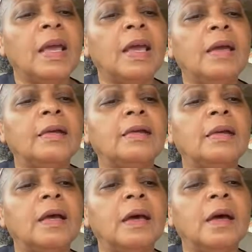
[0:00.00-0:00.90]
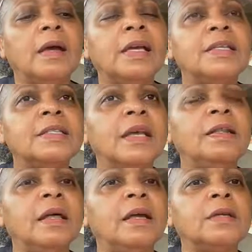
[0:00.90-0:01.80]
And uh, he
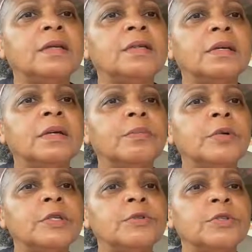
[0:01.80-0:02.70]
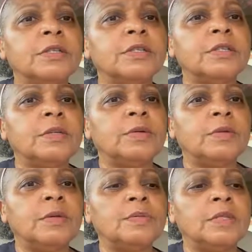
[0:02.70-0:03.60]
said that the prisoners
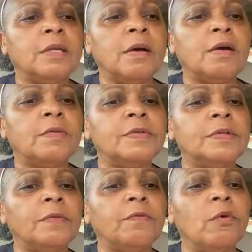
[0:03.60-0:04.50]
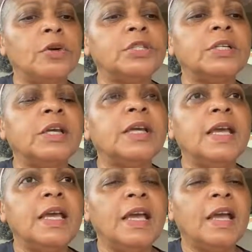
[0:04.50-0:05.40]
considered themselves fortunate
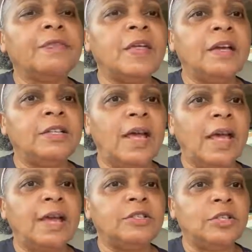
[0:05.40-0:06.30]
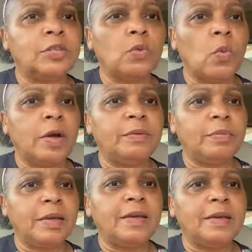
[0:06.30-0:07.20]
if they'd had just one
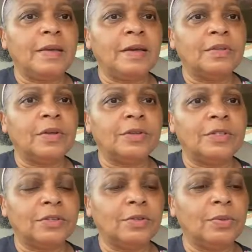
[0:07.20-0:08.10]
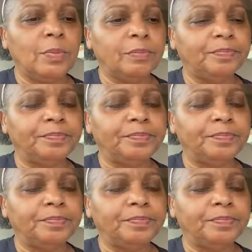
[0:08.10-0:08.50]
pea in their soup.